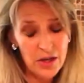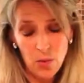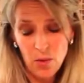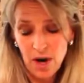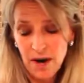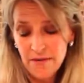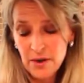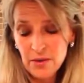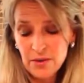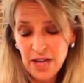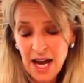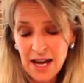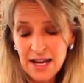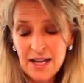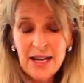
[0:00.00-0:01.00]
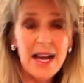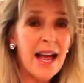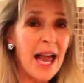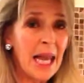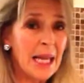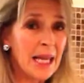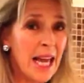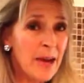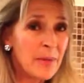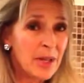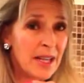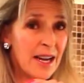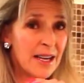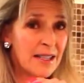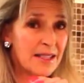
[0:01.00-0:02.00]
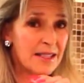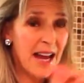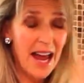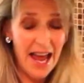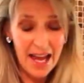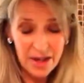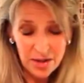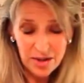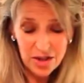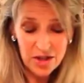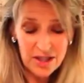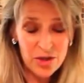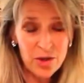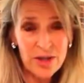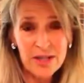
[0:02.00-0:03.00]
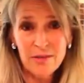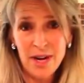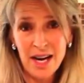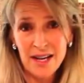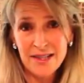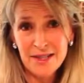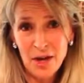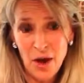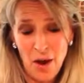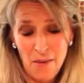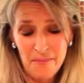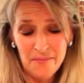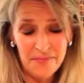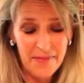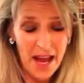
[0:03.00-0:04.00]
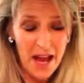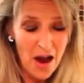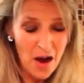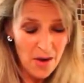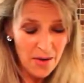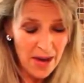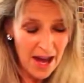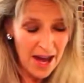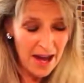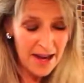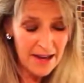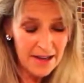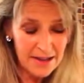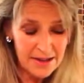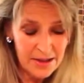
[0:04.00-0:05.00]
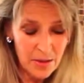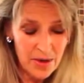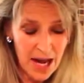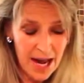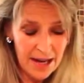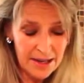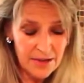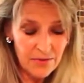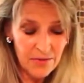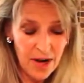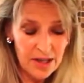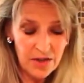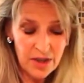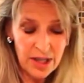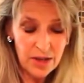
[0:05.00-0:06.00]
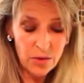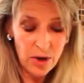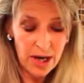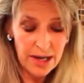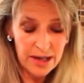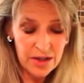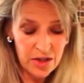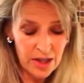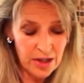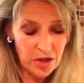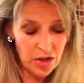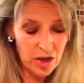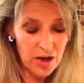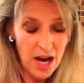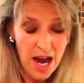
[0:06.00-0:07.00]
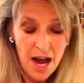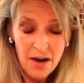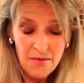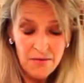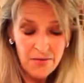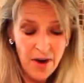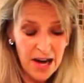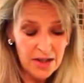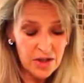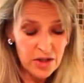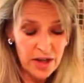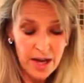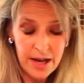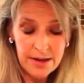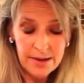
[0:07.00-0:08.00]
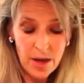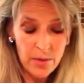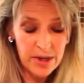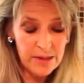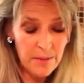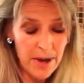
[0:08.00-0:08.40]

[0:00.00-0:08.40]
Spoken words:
whatever you like, label it, and your ginger is ready to go. Okay, so So next, freshly grated ginger. Fresh is always